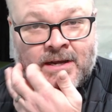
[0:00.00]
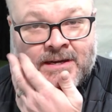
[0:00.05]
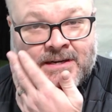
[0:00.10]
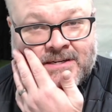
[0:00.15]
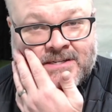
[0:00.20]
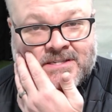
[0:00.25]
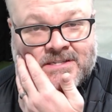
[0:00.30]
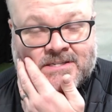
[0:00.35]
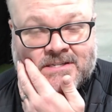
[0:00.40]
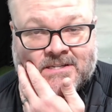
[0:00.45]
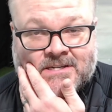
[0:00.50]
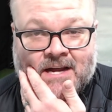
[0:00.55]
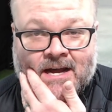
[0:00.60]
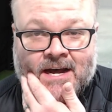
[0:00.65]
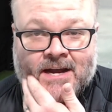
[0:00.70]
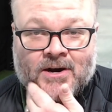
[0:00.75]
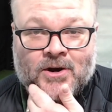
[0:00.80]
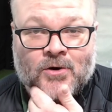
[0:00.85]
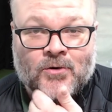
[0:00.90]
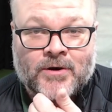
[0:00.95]

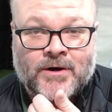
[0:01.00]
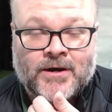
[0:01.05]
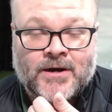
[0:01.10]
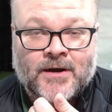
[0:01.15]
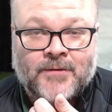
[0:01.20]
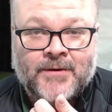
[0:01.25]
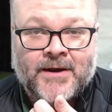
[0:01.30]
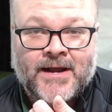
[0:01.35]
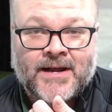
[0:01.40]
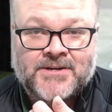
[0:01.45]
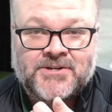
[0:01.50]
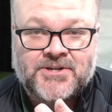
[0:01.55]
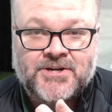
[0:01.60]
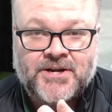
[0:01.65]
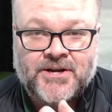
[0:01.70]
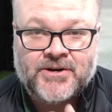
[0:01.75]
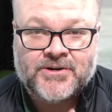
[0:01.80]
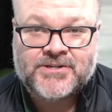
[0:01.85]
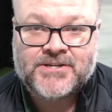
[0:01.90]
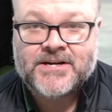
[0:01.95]
Scott Hogan coming at you
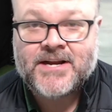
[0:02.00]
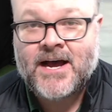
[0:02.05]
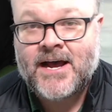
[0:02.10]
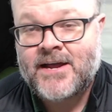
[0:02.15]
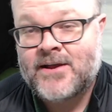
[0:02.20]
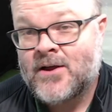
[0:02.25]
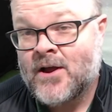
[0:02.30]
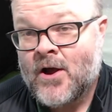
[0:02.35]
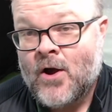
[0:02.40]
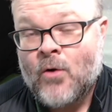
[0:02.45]
here tonight.